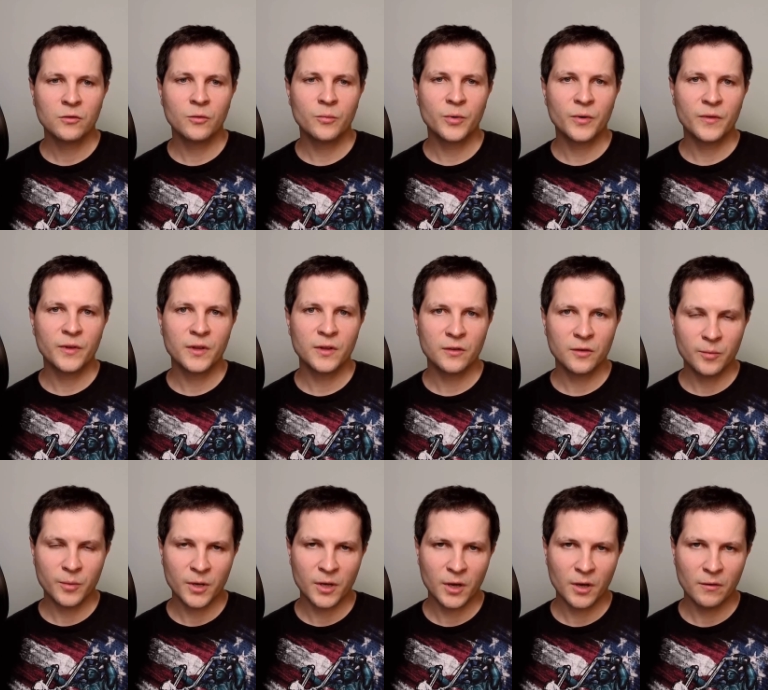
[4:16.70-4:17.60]
to prevent this
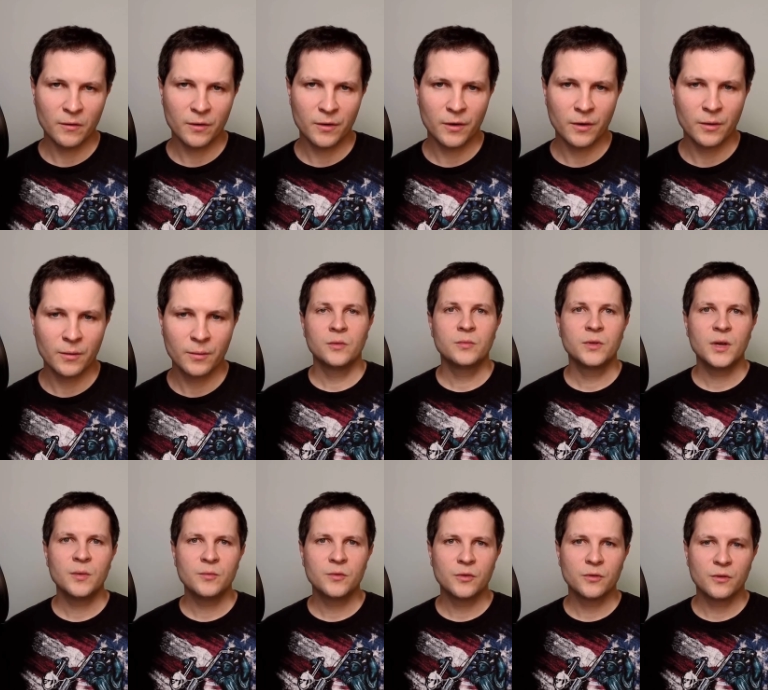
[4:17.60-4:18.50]
behavior. From
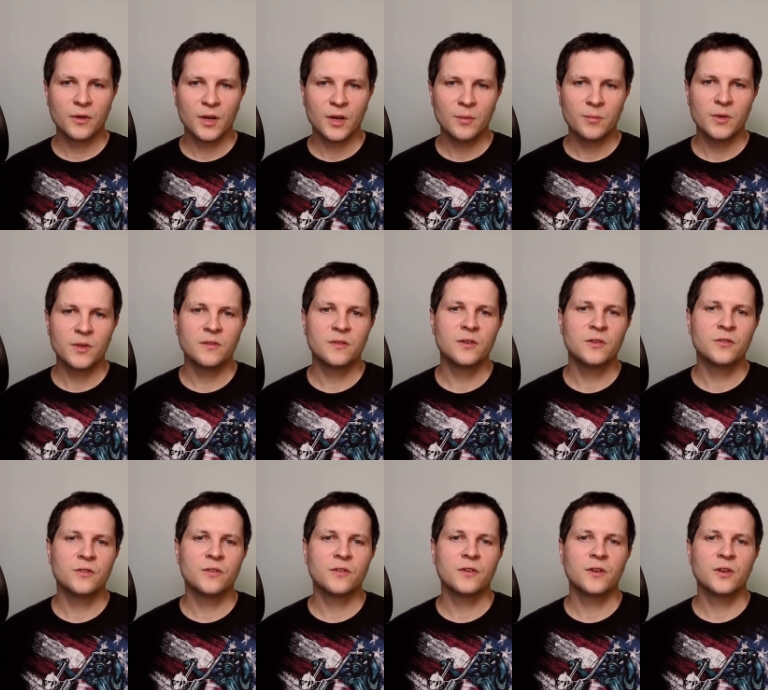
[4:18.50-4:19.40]
time to time, it's
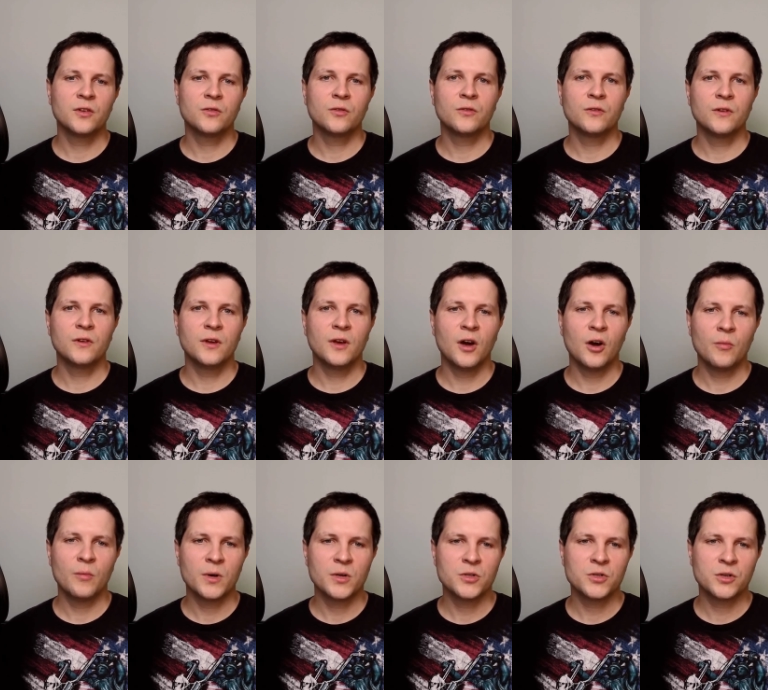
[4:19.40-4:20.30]
interesting to see how
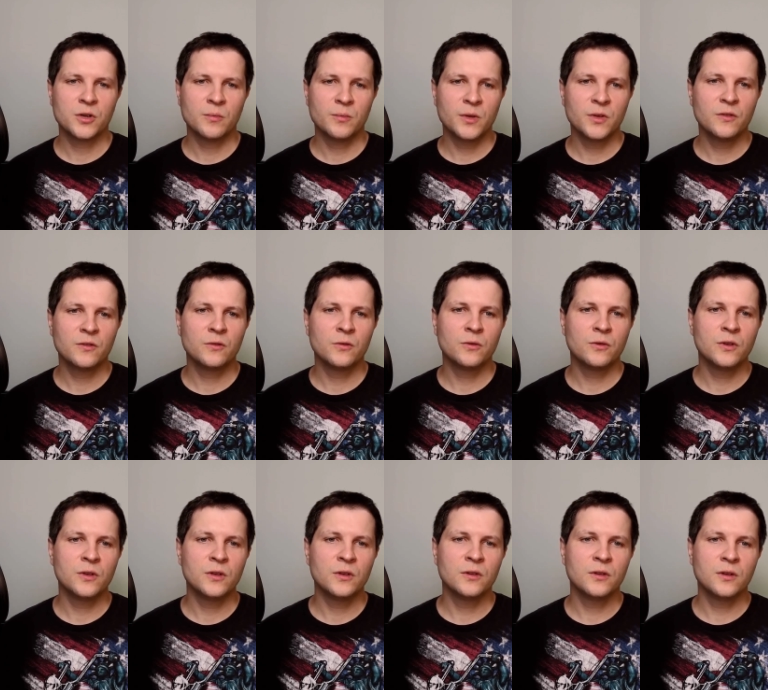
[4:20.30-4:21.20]
much commits you
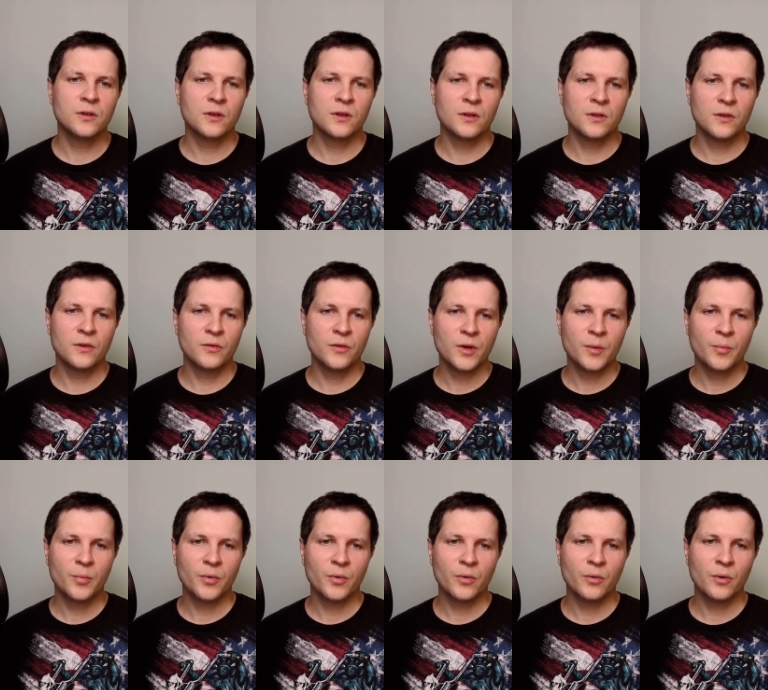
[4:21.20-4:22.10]
did in the
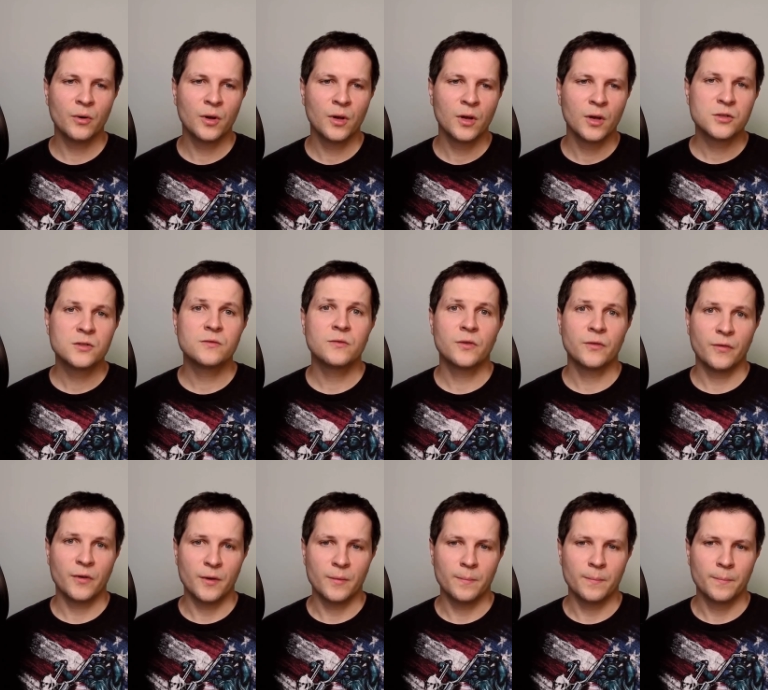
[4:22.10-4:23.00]
repo, just for
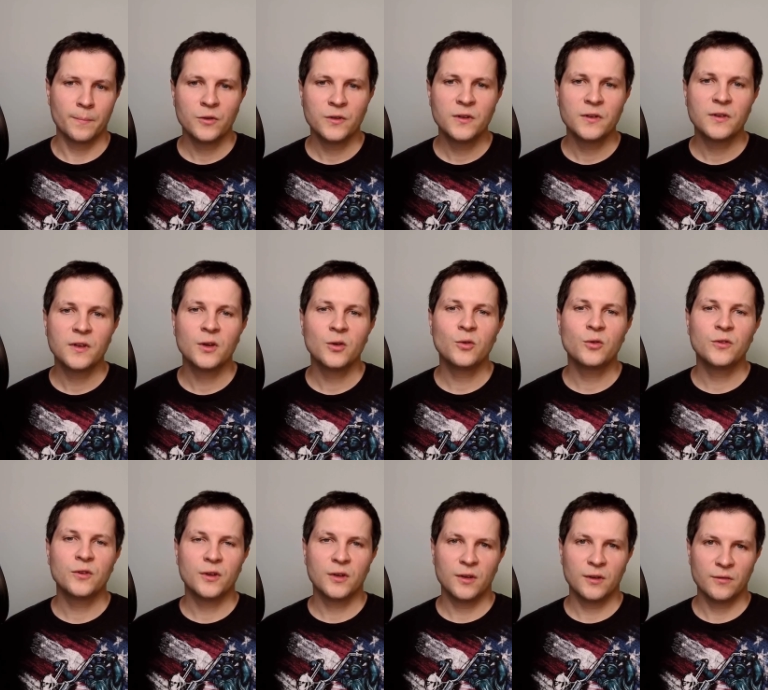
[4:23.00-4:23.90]
fun. For this, I
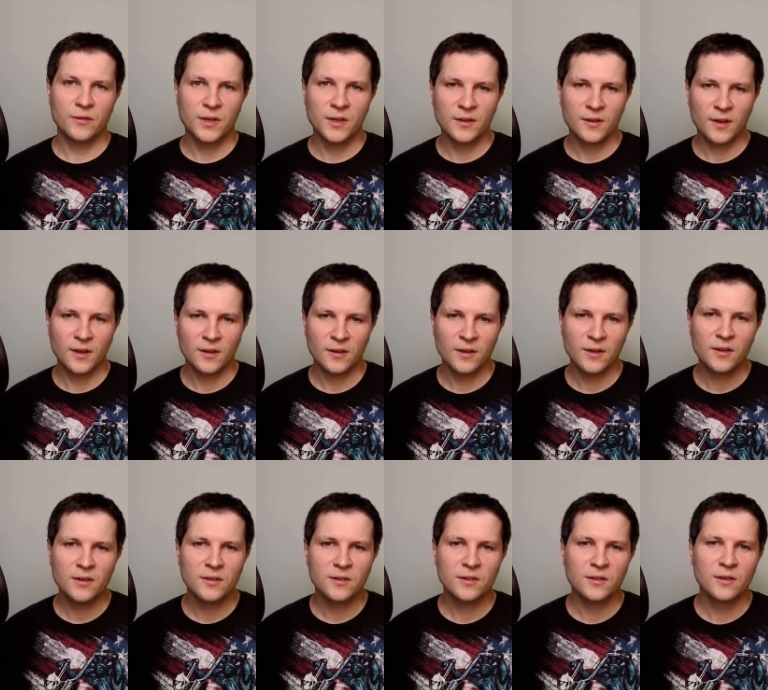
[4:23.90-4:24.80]
also have git
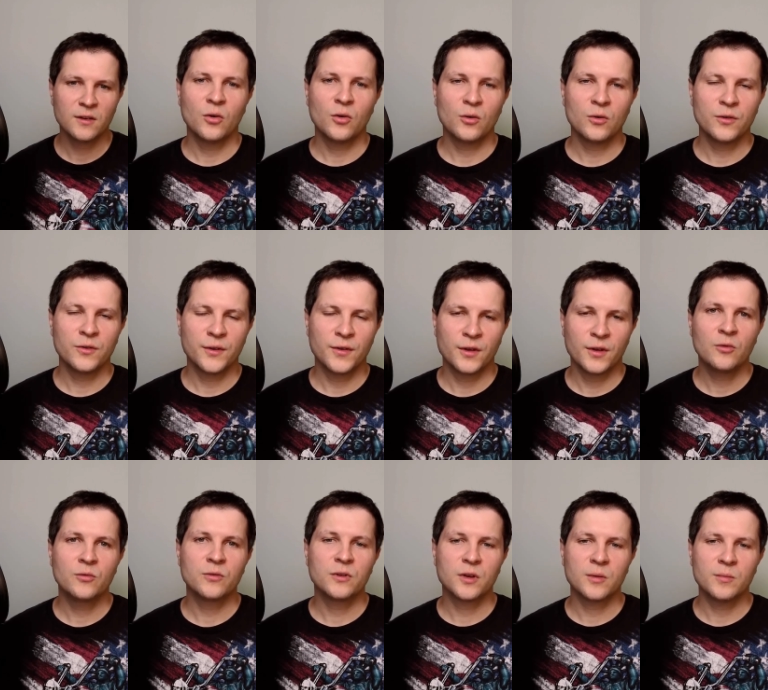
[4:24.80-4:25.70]
alias called
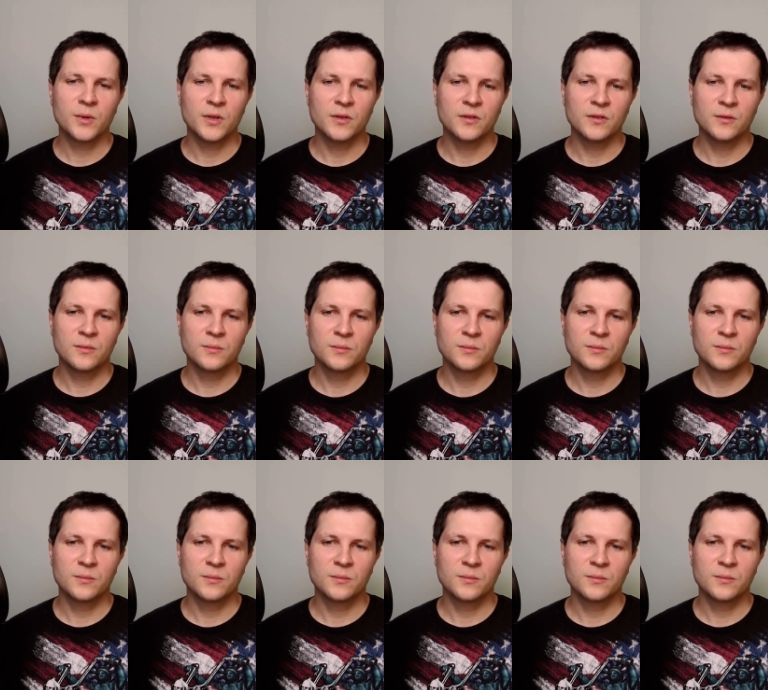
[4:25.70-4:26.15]
count commits.